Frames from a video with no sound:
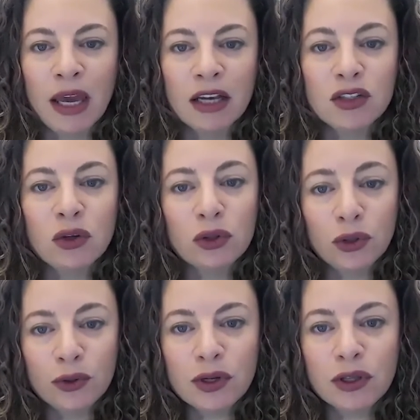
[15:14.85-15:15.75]
And so
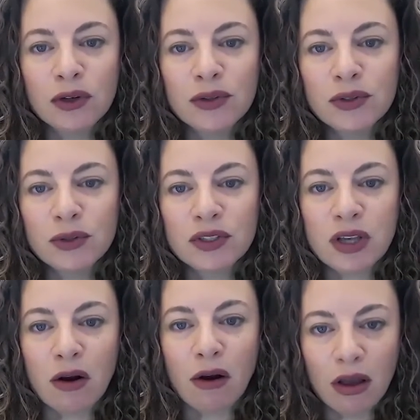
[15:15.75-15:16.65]
those closed doors
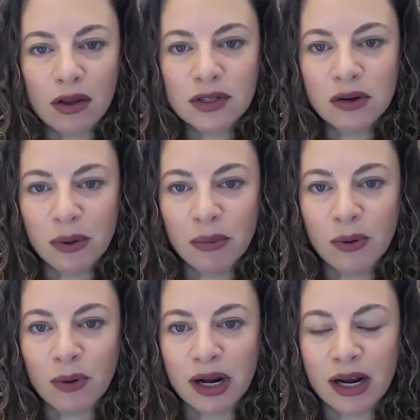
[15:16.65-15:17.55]
are also
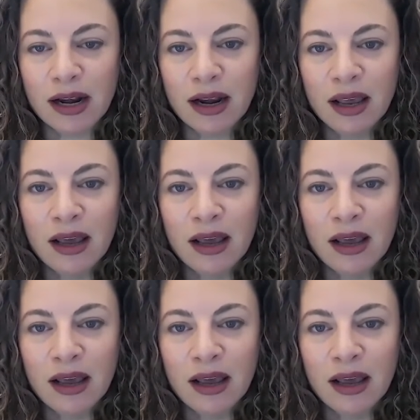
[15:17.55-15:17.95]
important.